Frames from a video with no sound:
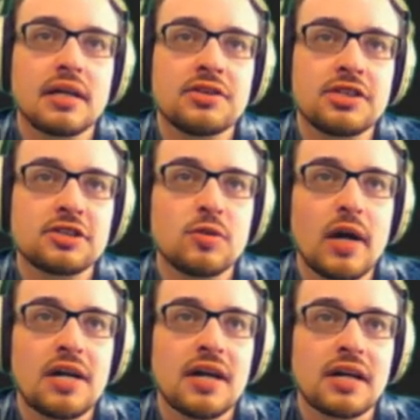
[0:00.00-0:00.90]
in such a
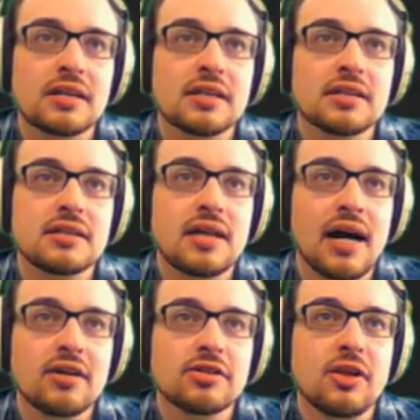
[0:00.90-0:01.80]
way that it
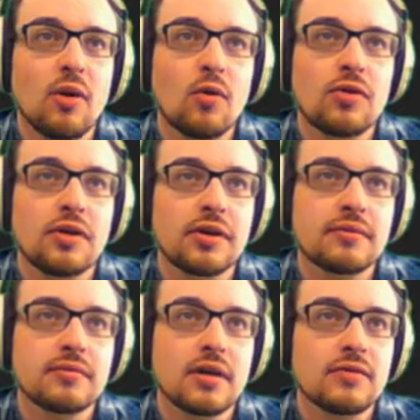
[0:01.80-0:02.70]
tiles the whole
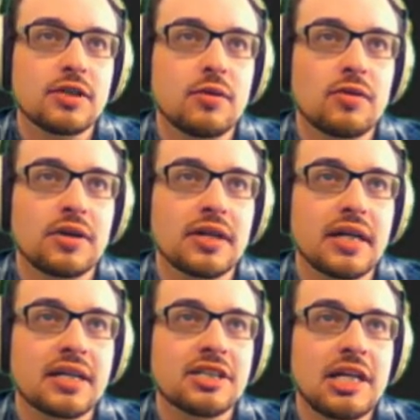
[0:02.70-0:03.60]
thing, covers the whole
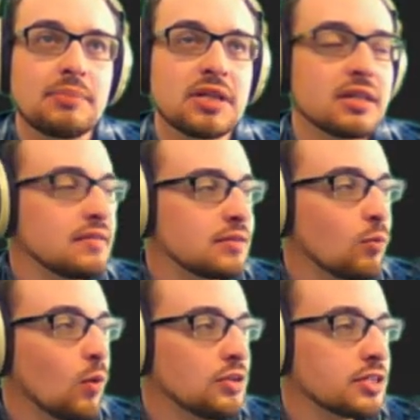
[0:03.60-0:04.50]
thing, except it leaves
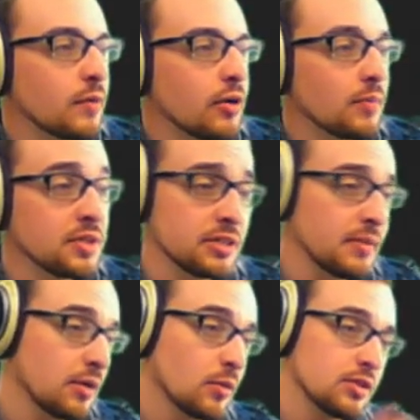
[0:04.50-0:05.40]
one square open. Doesn't
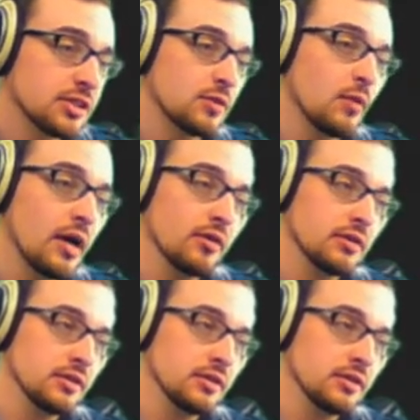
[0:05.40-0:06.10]
matter where the square